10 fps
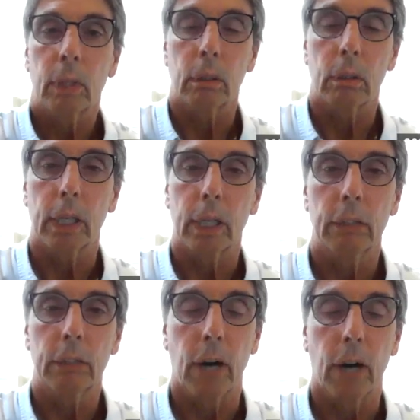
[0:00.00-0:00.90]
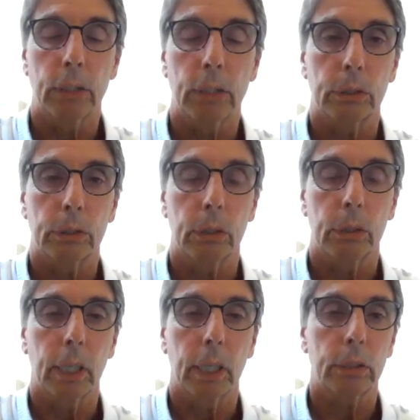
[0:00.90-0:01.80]
or an advisor
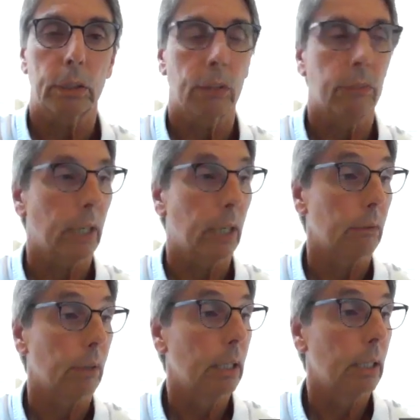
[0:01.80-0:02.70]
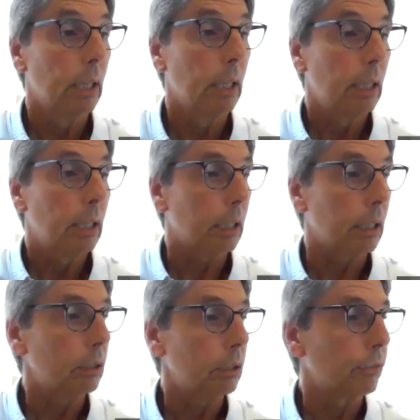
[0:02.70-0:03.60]
to see if they're
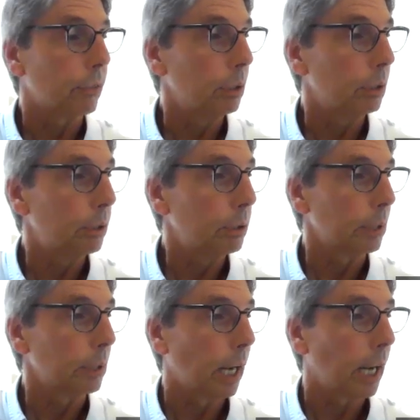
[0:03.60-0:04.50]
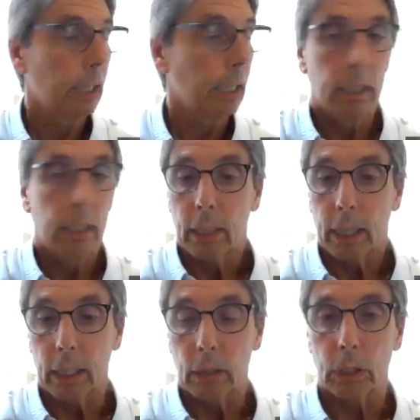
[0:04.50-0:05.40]
good for you to do or not.
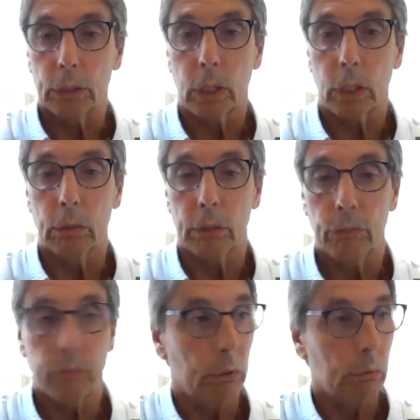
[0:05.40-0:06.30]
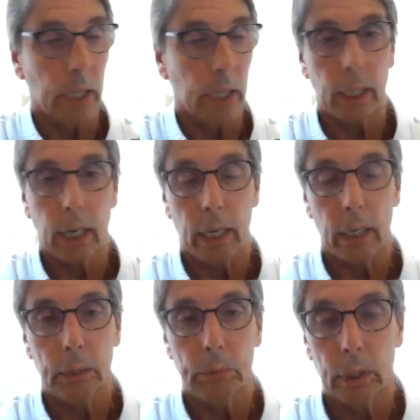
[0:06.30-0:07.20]
And also, if you want,
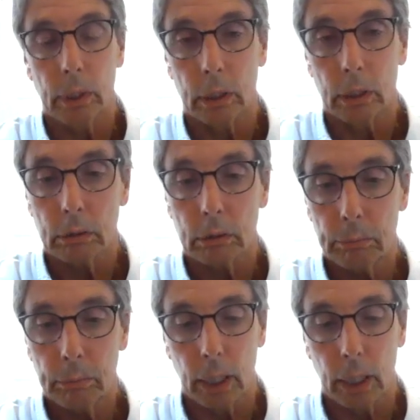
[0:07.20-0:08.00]
I will